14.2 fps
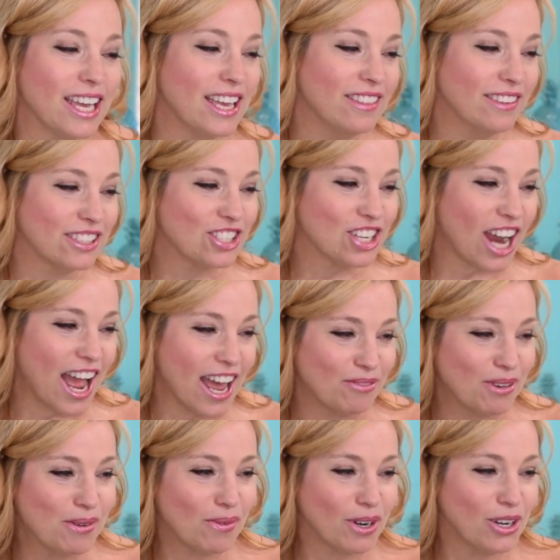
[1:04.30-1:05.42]
In the chat,
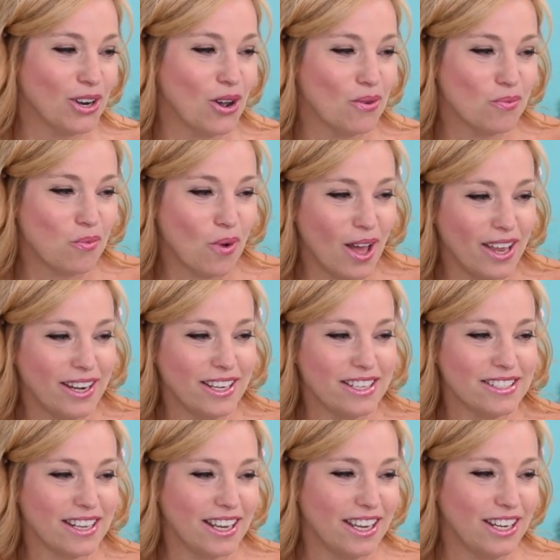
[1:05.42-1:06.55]
we want to know what
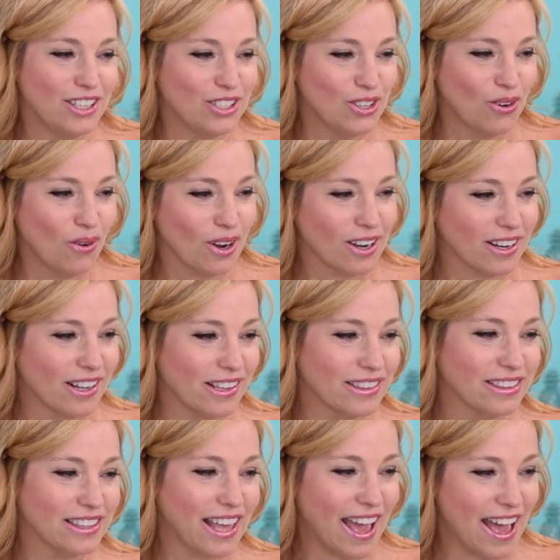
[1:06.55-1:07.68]
is in your
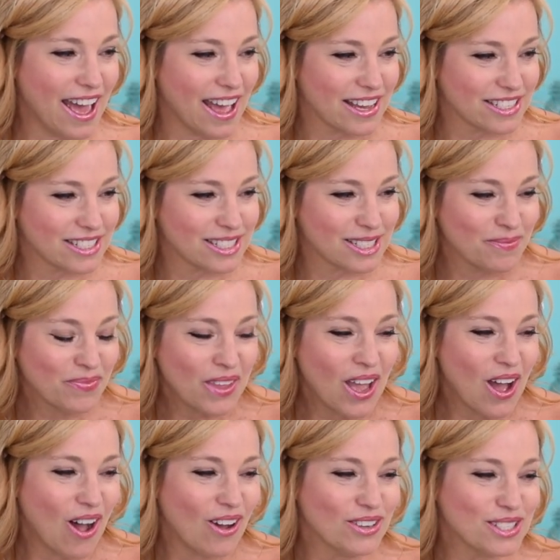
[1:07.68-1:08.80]
glass.
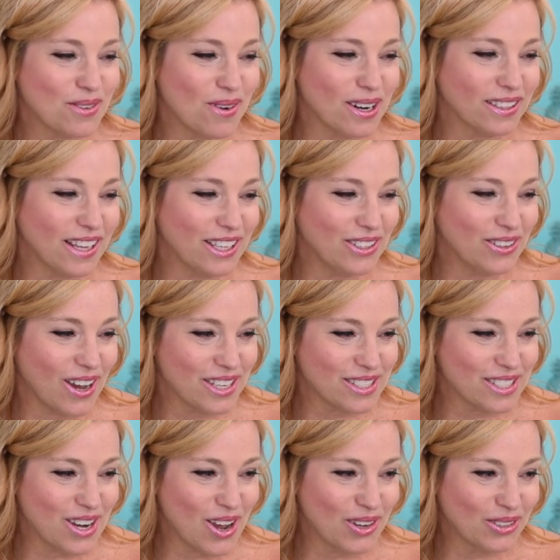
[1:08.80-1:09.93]
Also want to let you
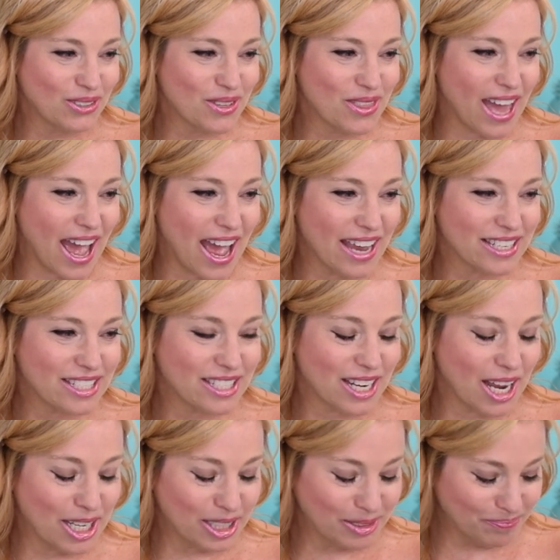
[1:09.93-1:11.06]
guys know that
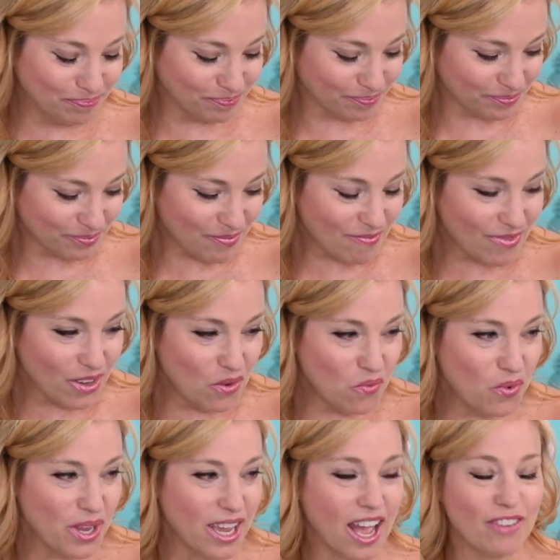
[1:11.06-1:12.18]

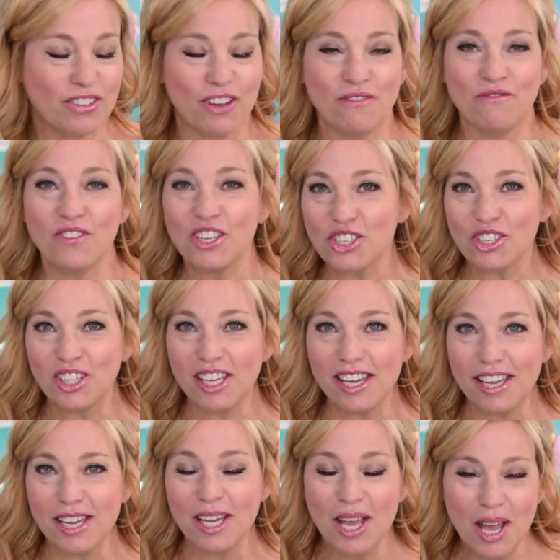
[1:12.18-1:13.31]
we have
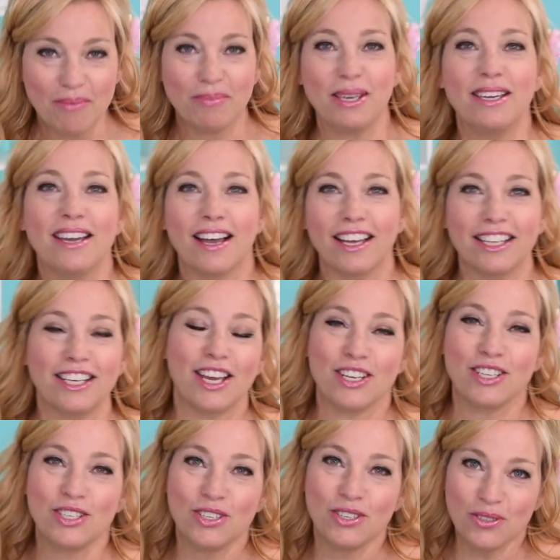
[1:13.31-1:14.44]
officially begun a
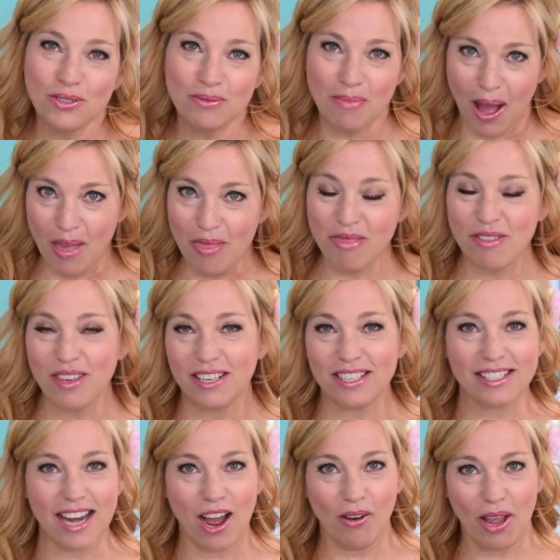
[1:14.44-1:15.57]
new month. It
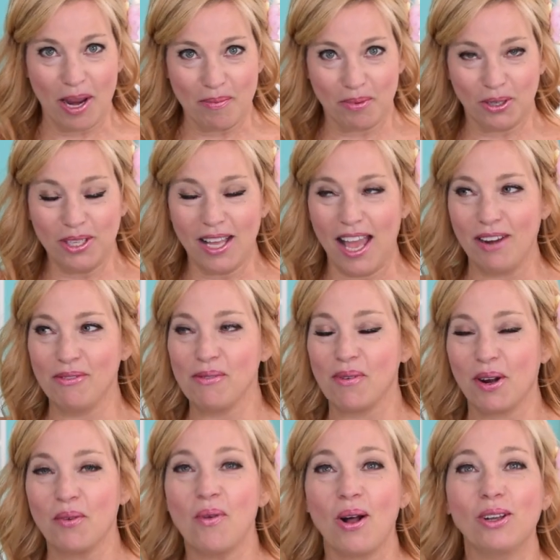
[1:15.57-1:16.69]
is now April, and we
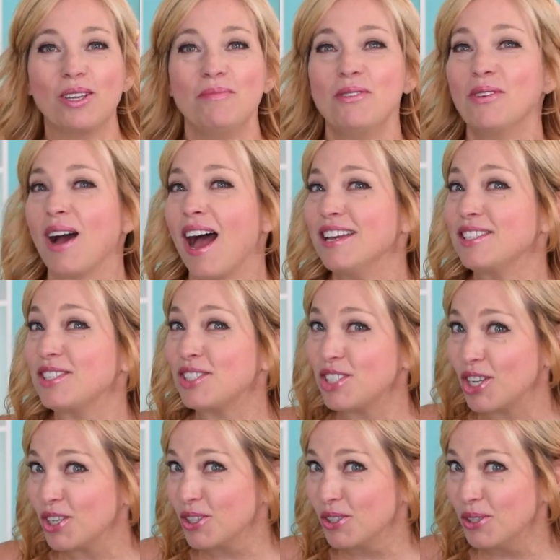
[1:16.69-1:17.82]
want to welcome you guys
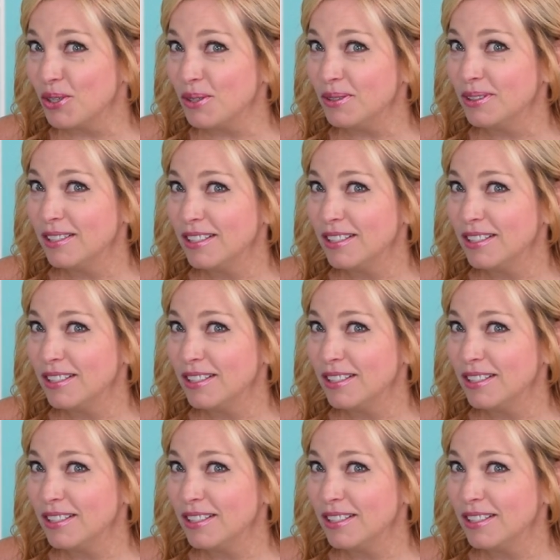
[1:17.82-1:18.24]
to